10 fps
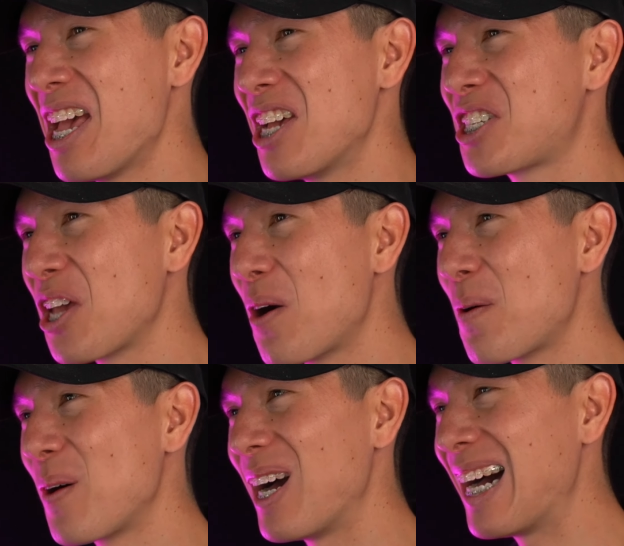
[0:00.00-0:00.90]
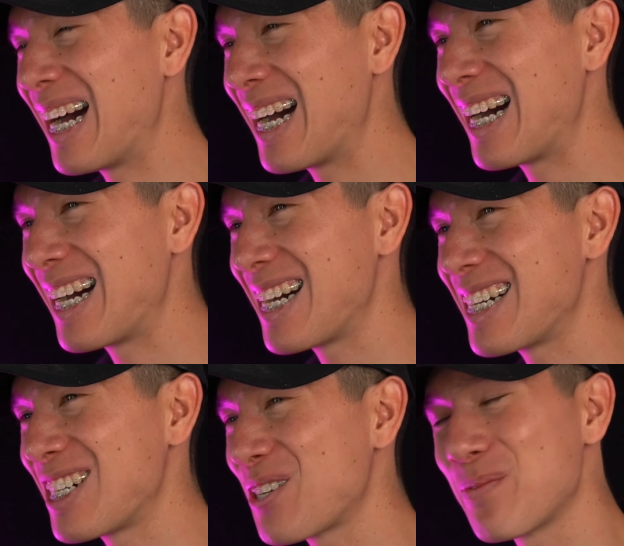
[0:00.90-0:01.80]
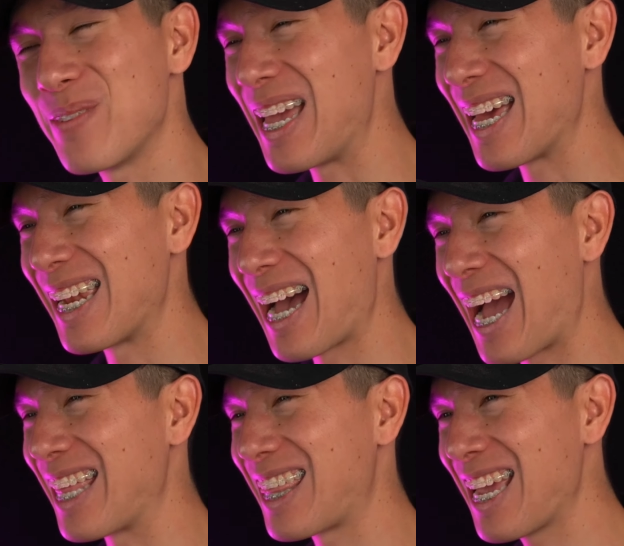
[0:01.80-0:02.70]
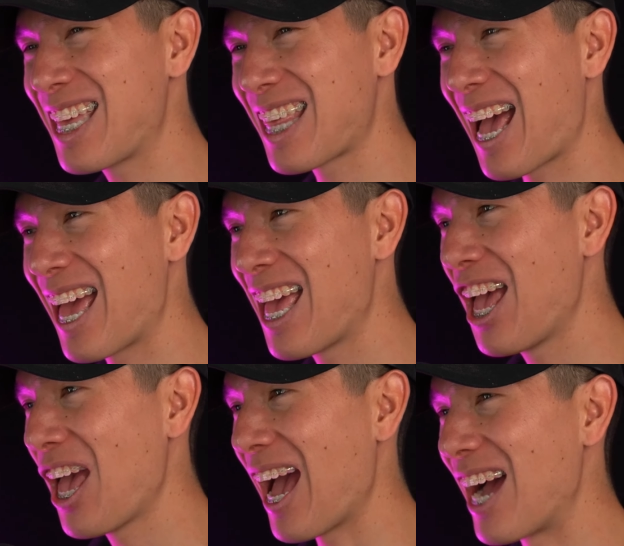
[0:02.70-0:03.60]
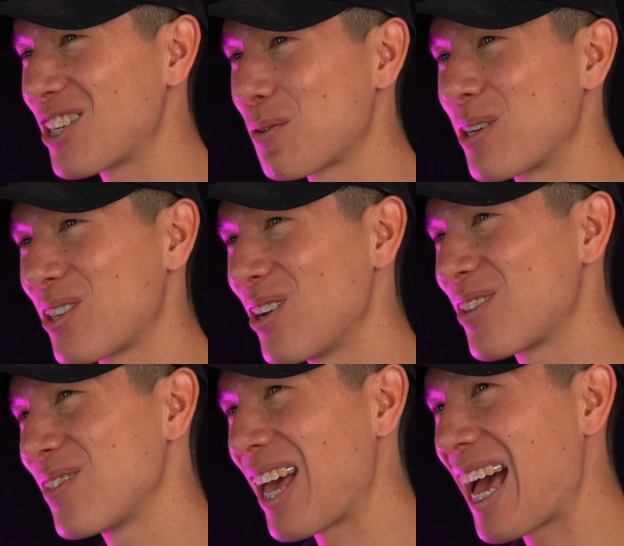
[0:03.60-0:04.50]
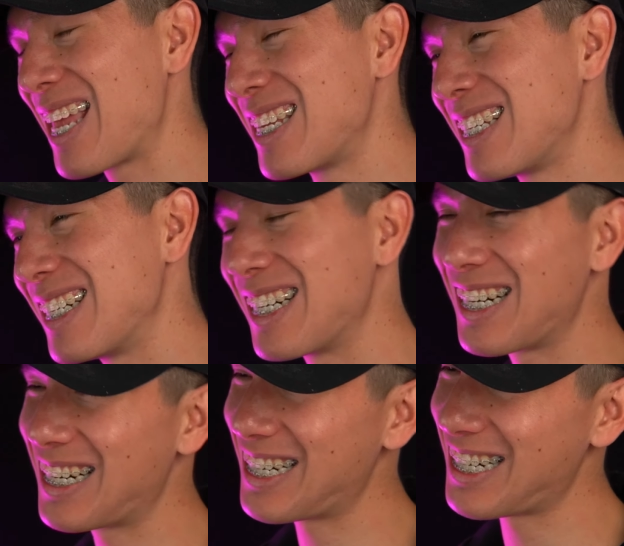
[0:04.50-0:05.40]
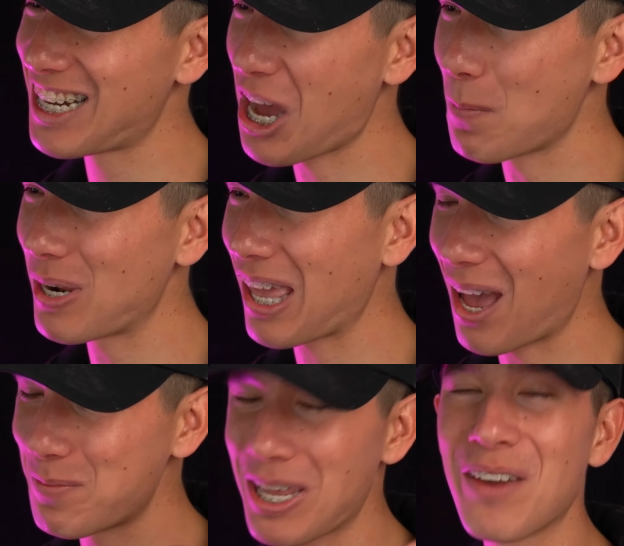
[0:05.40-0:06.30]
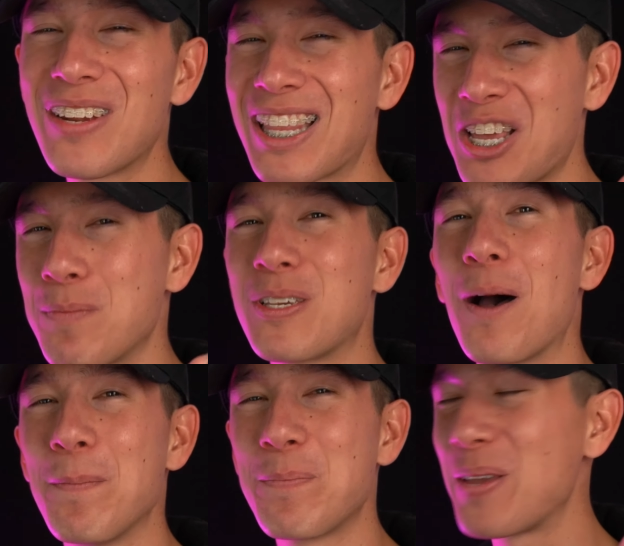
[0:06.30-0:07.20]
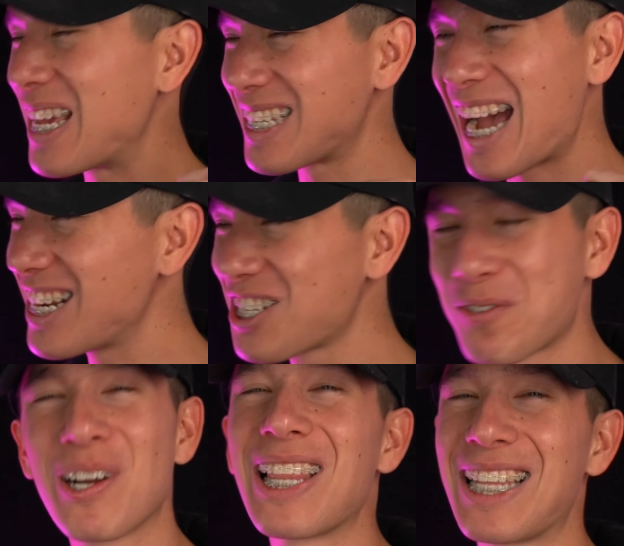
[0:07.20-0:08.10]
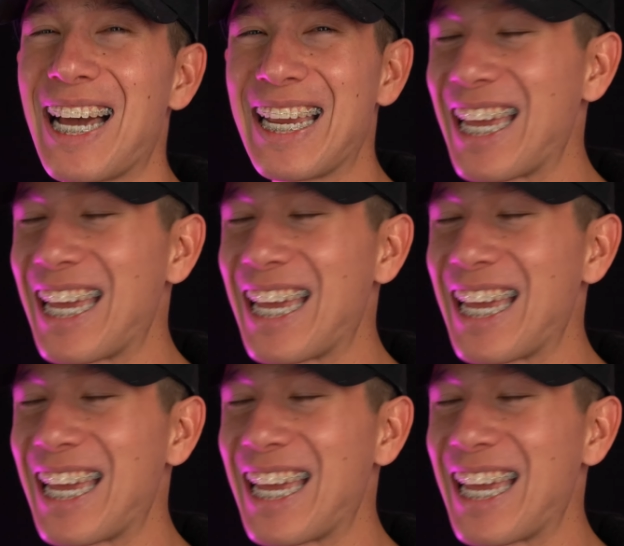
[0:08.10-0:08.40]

So, man, I think that as a result of that, I'm gonna give it a thumbs up because I just really like